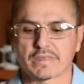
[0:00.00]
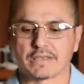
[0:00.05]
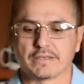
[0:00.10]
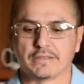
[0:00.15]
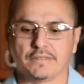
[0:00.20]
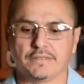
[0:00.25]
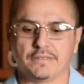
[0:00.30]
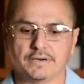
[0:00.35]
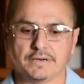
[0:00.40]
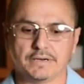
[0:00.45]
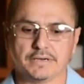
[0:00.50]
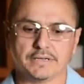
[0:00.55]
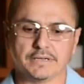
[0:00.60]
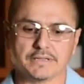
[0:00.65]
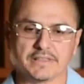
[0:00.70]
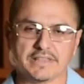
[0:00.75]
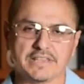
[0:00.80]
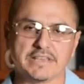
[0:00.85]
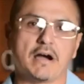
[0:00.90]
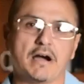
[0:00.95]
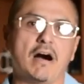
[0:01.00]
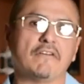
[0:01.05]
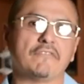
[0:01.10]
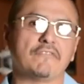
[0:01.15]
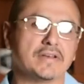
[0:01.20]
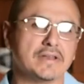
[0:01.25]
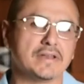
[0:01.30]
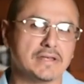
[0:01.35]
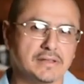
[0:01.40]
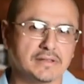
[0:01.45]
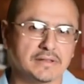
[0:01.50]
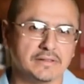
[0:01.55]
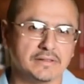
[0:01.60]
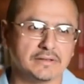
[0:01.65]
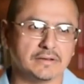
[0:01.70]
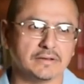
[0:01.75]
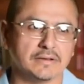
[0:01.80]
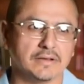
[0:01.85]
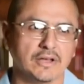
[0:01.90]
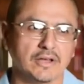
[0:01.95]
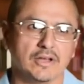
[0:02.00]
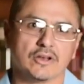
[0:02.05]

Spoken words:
the theophanies and the